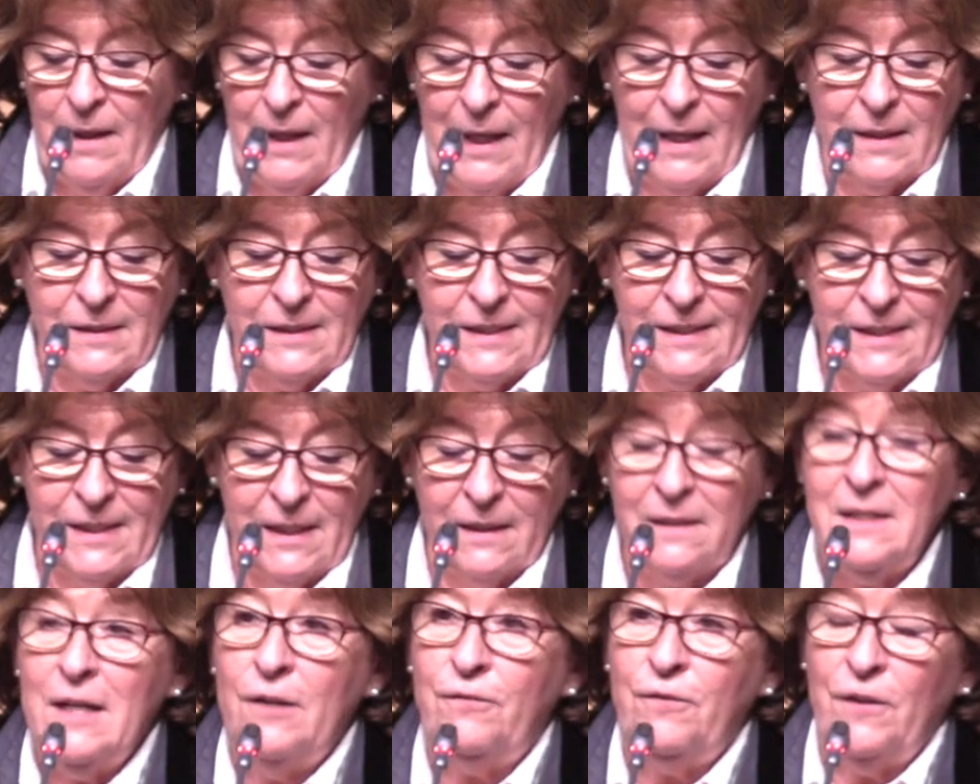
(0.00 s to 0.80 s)
and
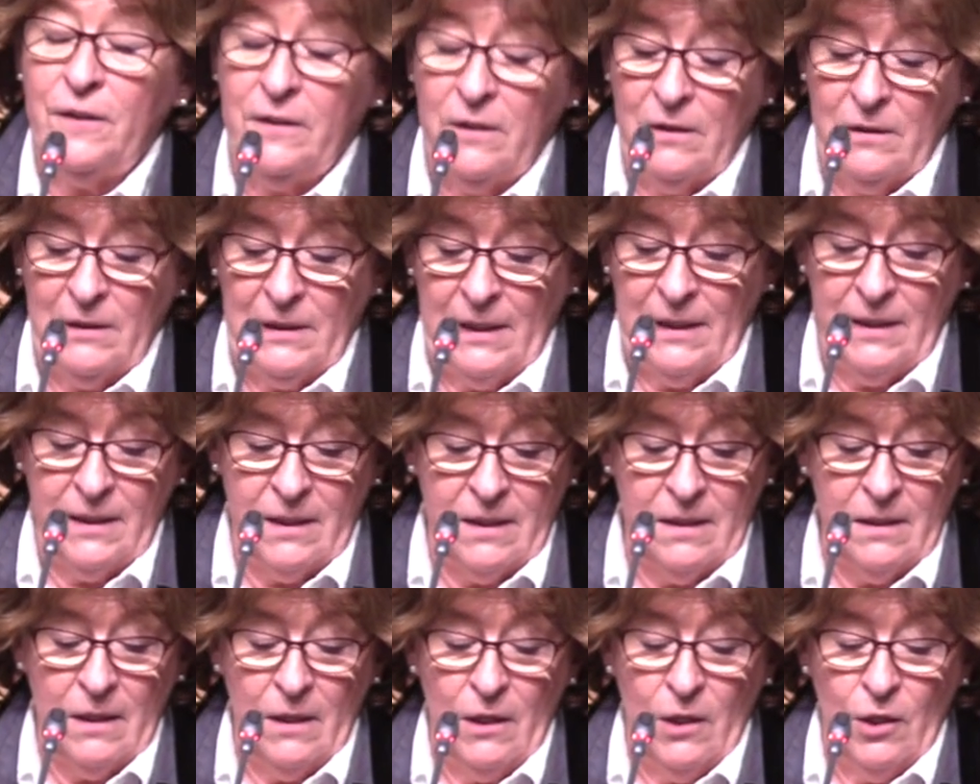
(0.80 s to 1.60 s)

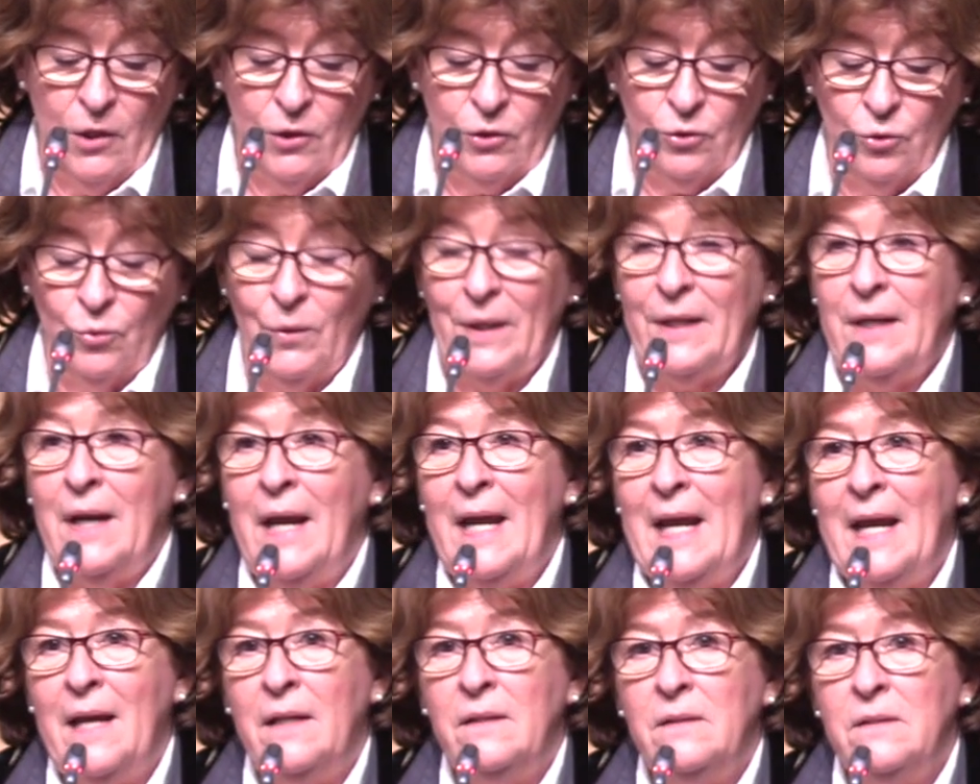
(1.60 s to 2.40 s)
significantly to
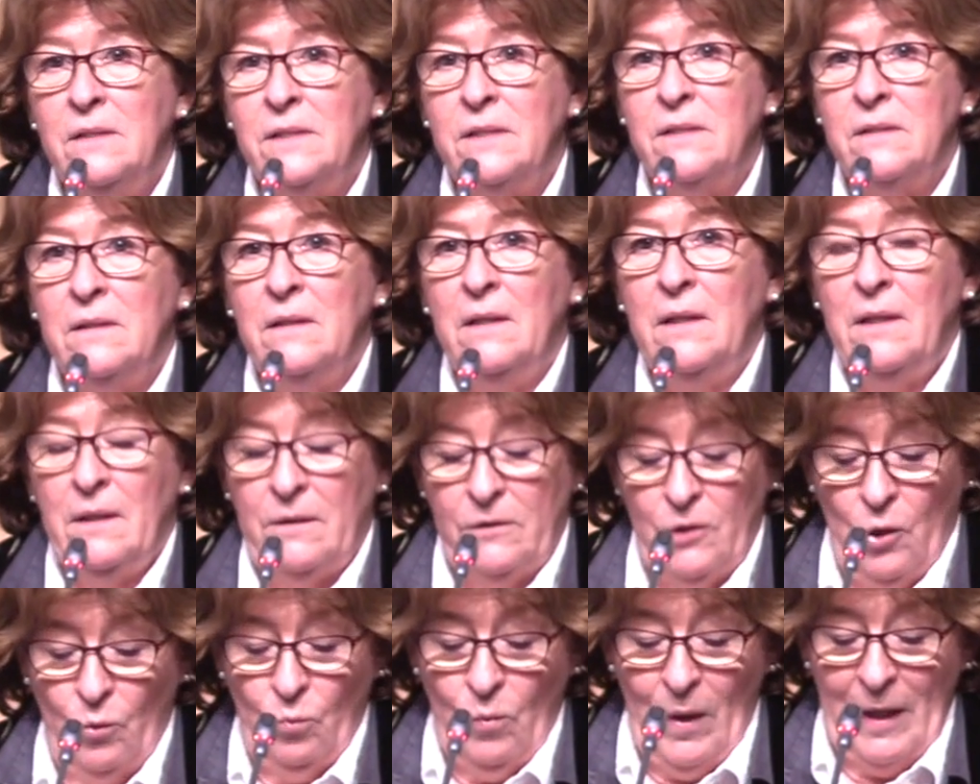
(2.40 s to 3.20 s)
enhance
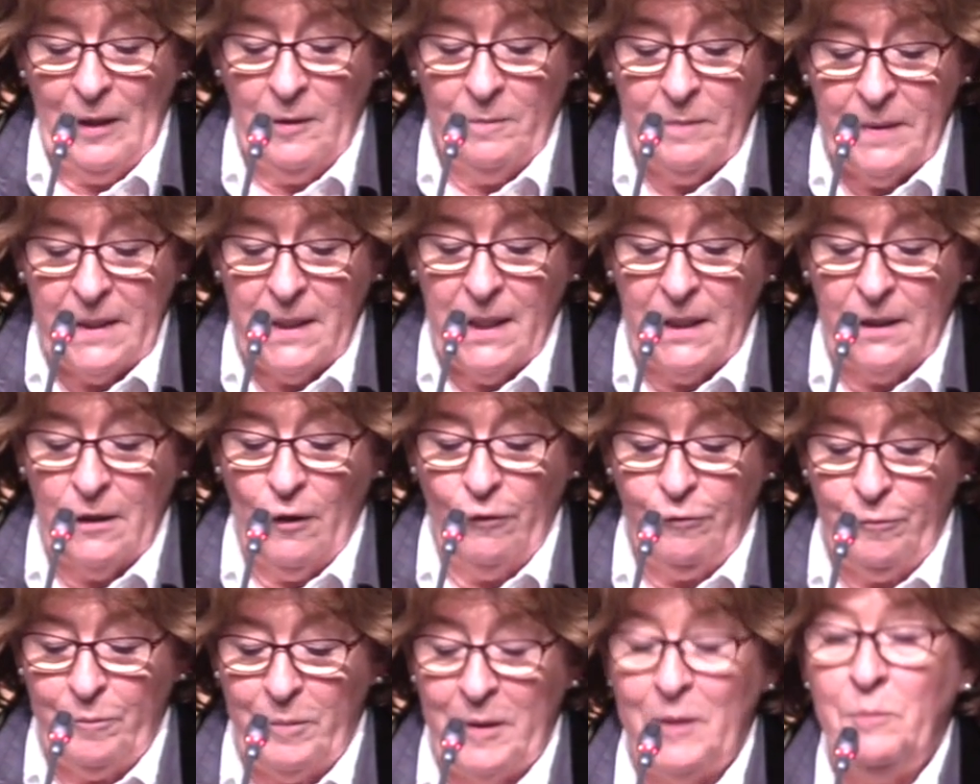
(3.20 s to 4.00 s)
the well-being
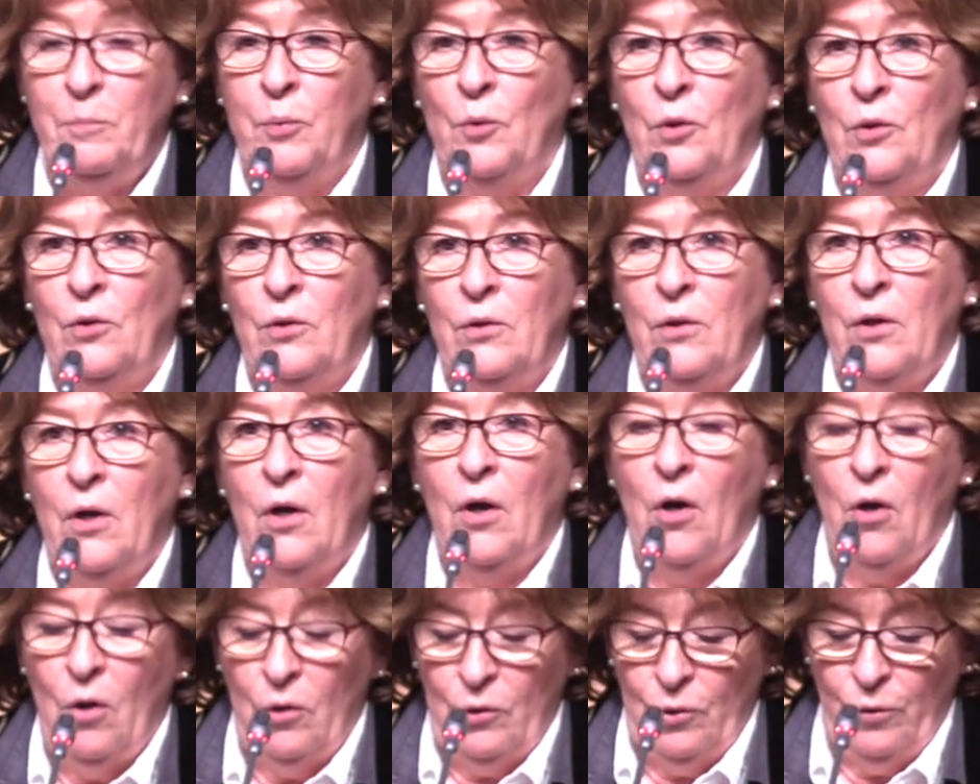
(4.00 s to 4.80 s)
of people
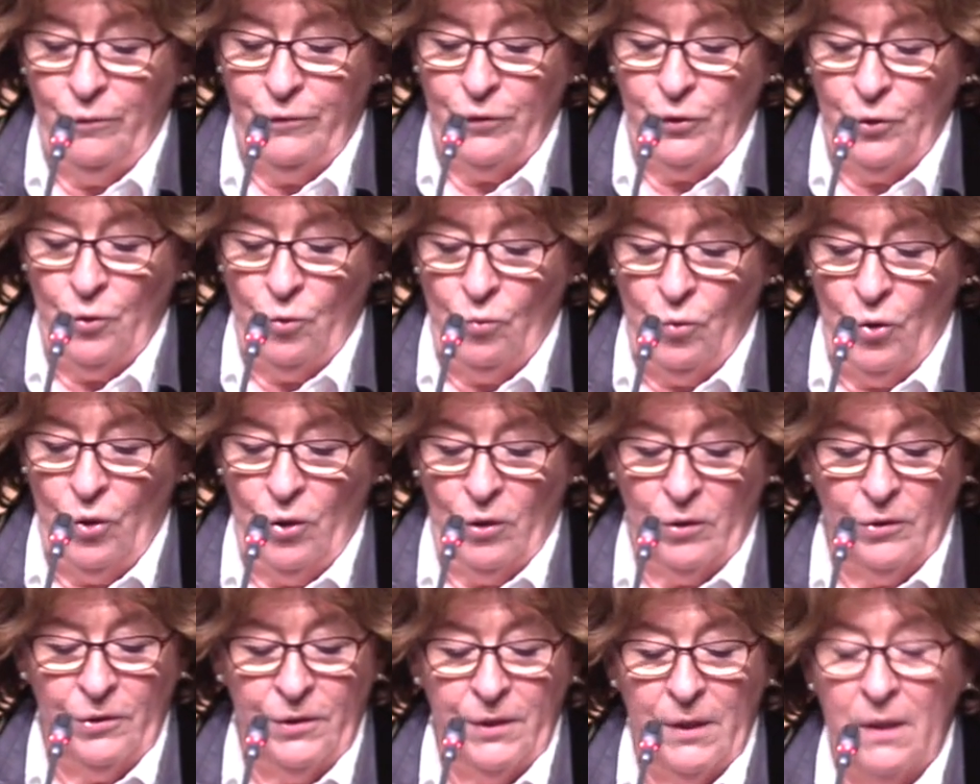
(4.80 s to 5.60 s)
all over the
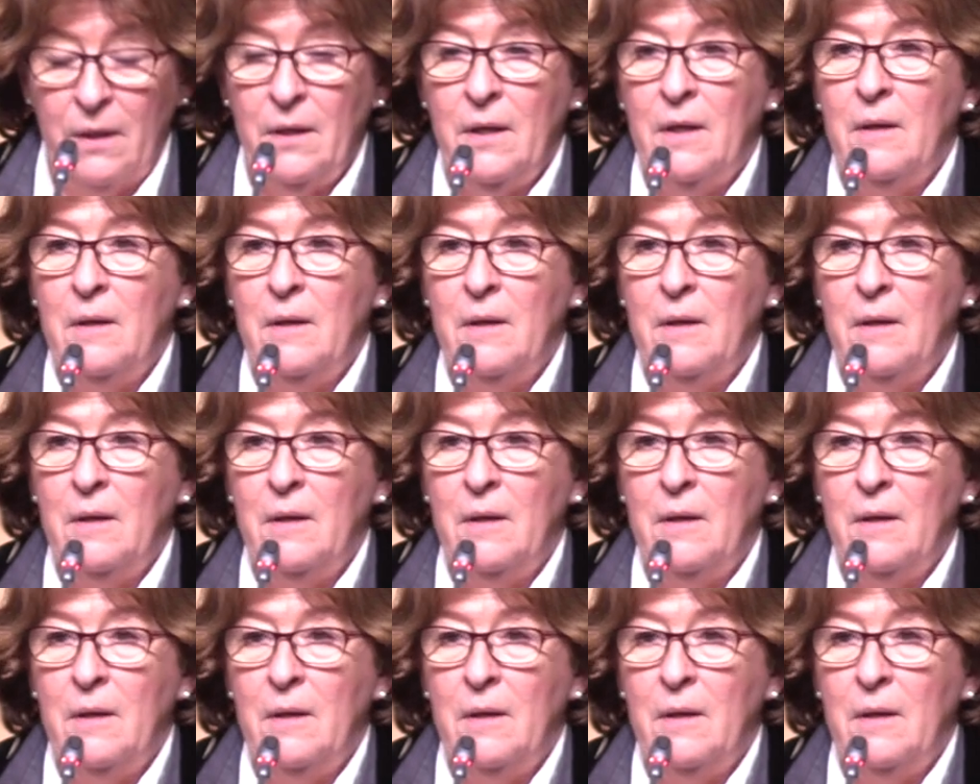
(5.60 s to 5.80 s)
world,